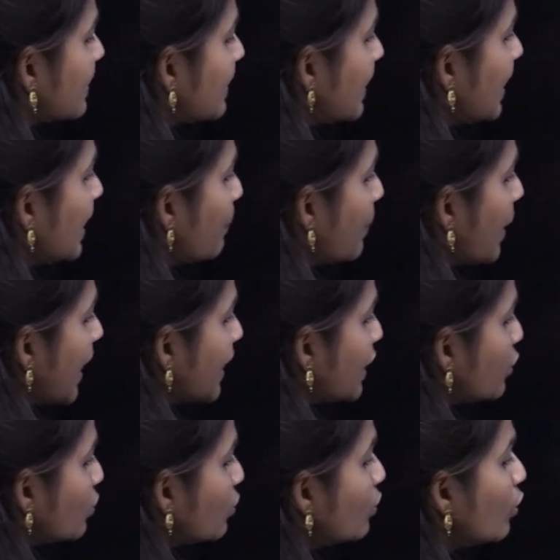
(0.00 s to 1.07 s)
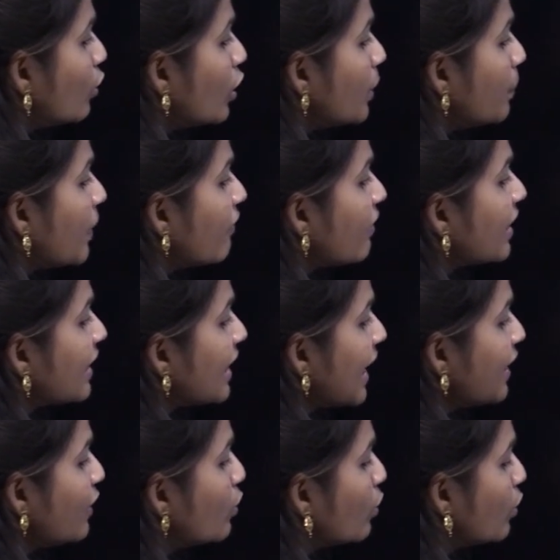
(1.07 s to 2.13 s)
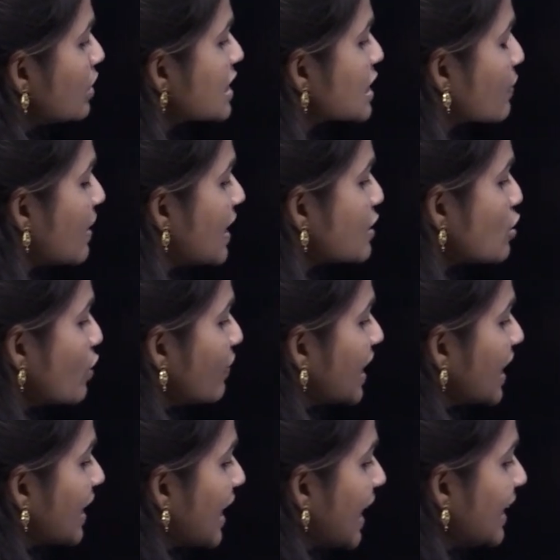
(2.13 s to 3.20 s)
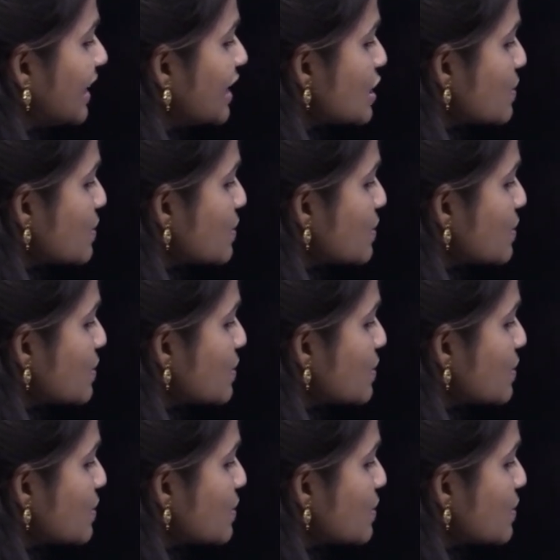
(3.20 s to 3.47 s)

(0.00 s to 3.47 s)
3 by 2 whole power 9 whole square. So we can write